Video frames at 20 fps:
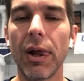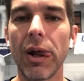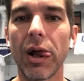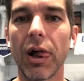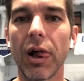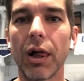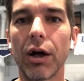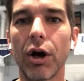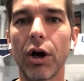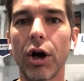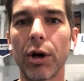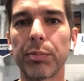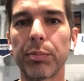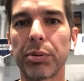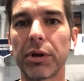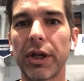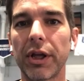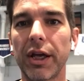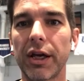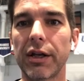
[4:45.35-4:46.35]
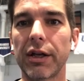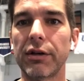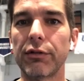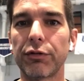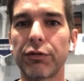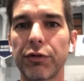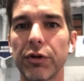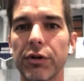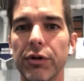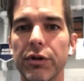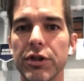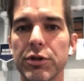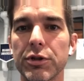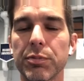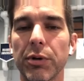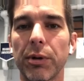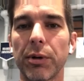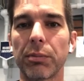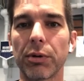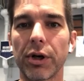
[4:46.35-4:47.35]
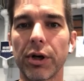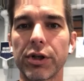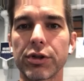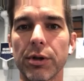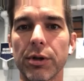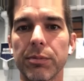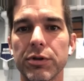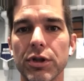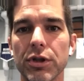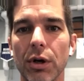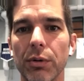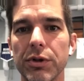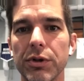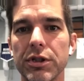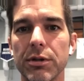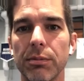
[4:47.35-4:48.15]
Our plan for the spring break trip is always